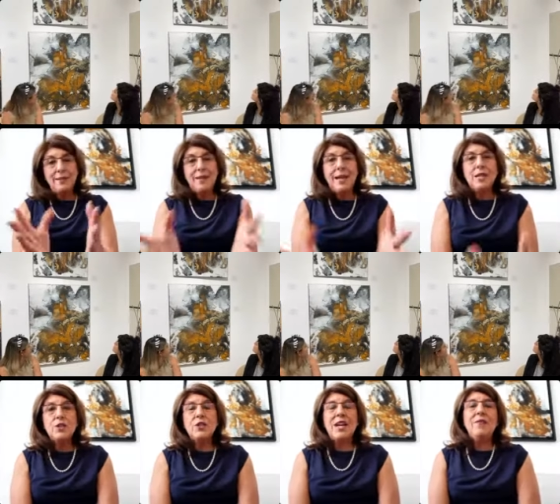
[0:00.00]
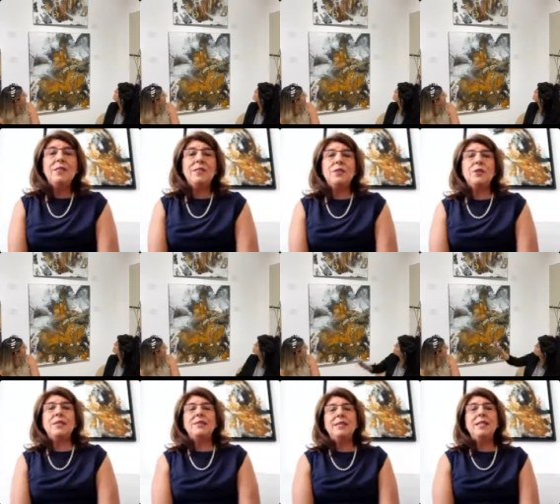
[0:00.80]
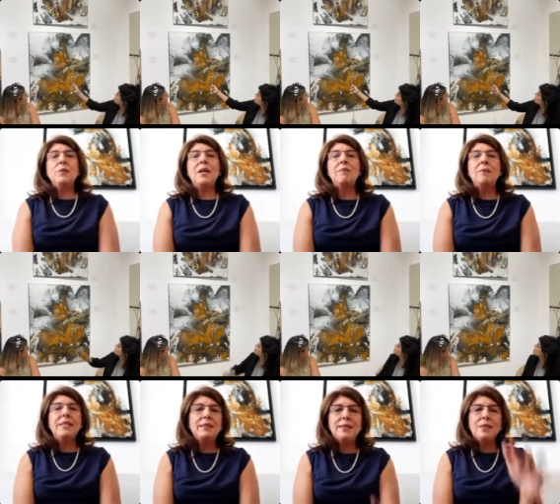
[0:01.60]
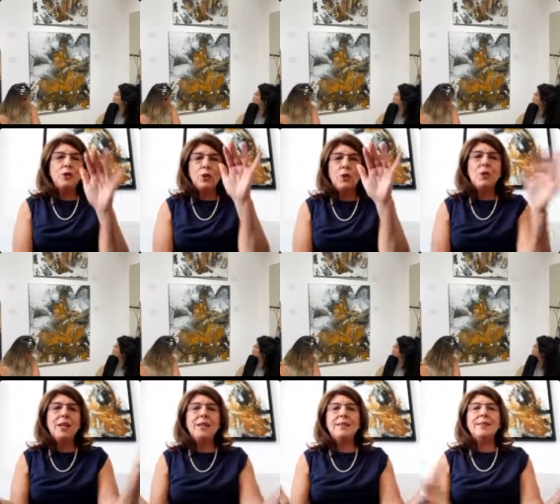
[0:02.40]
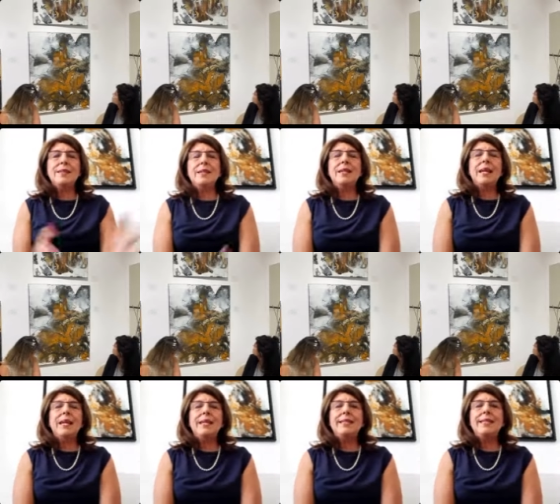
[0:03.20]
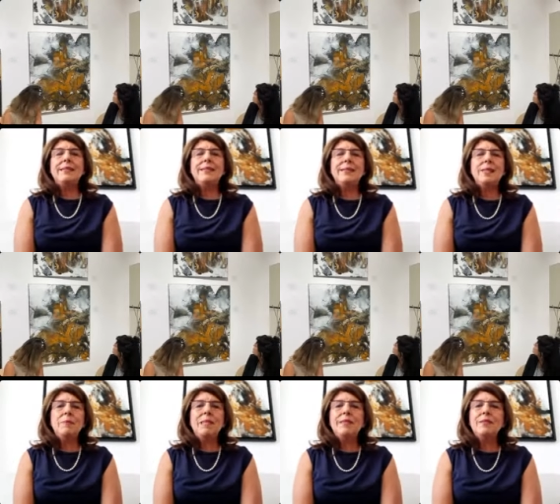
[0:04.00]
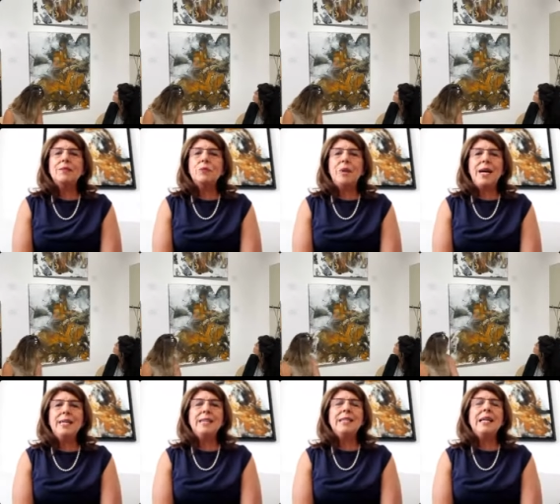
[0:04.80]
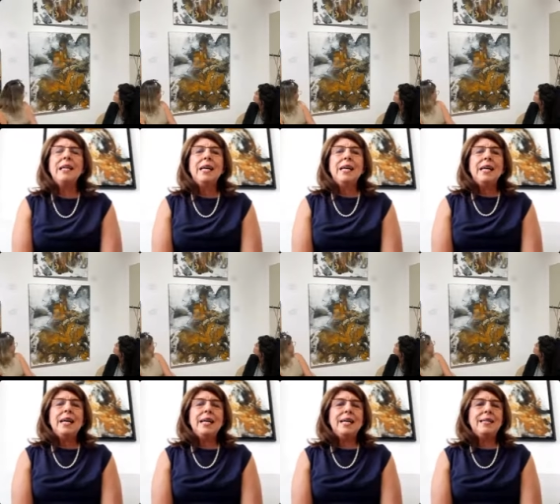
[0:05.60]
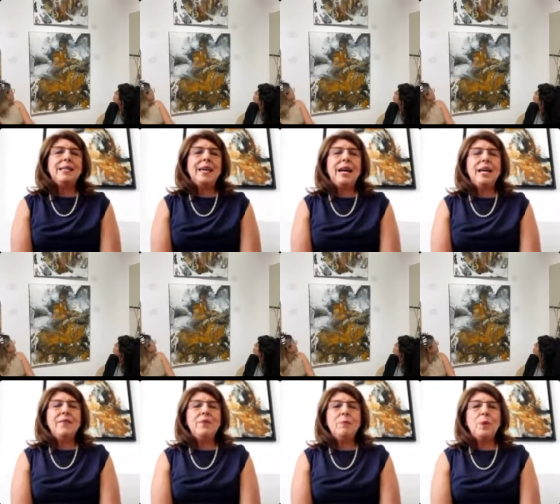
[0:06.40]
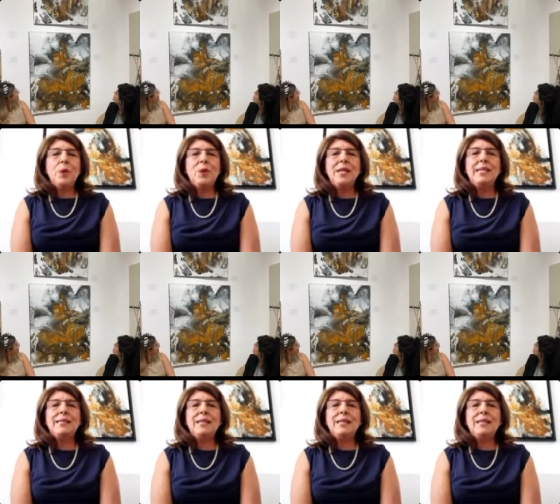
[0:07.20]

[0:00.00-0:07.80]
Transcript: a large canvas, as you can see, 1 meter tall and 80 centimeters wide. And I have employed